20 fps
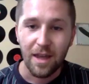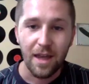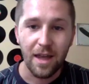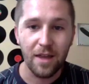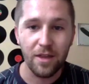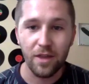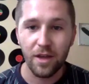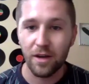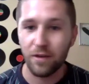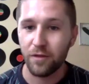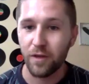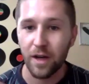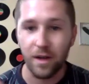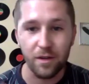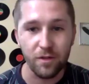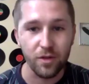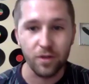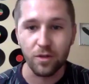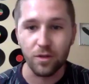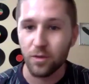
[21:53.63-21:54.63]
And then if I
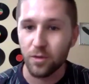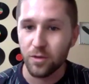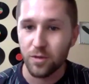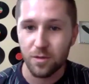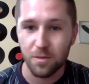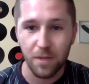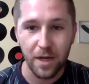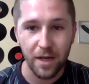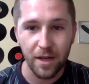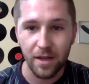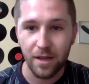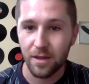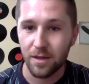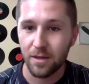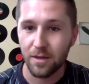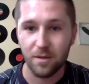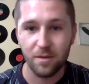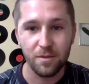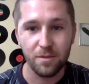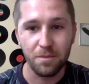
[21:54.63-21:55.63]
ever lose
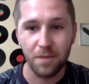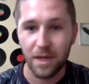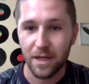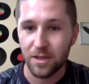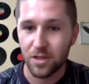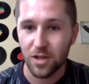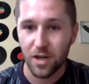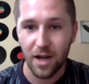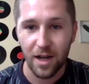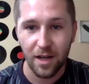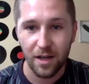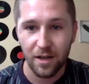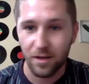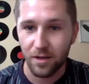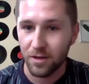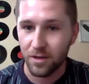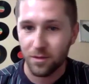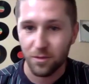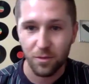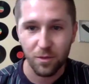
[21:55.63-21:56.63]
my track
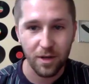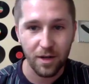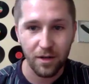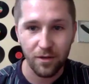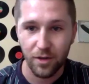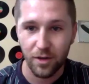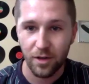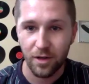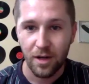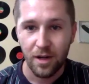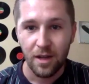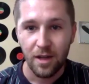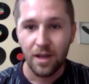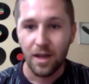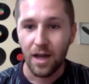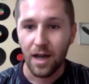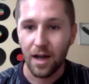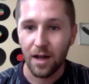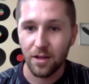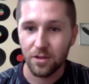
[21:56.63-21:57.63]
or whatever, right, I'll